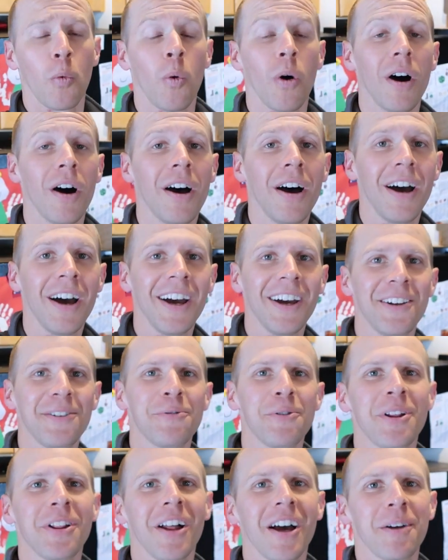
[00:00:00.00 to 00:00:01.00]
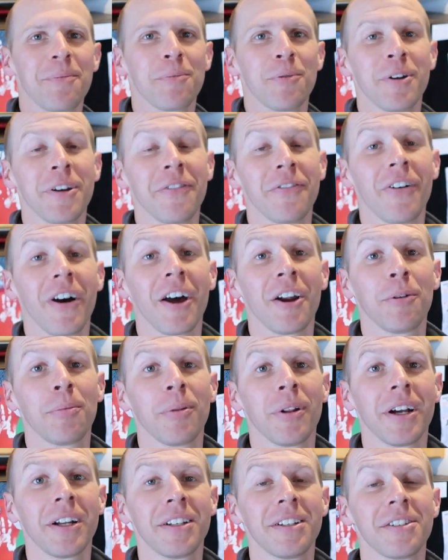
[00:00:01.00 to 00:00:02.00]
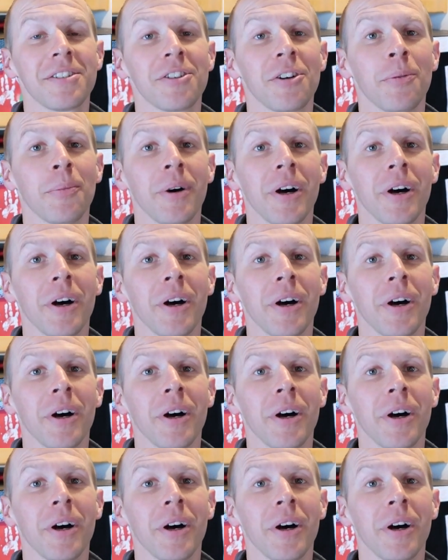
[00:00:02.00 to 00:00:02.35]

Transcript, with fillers: Why do we like marine phytoplankton so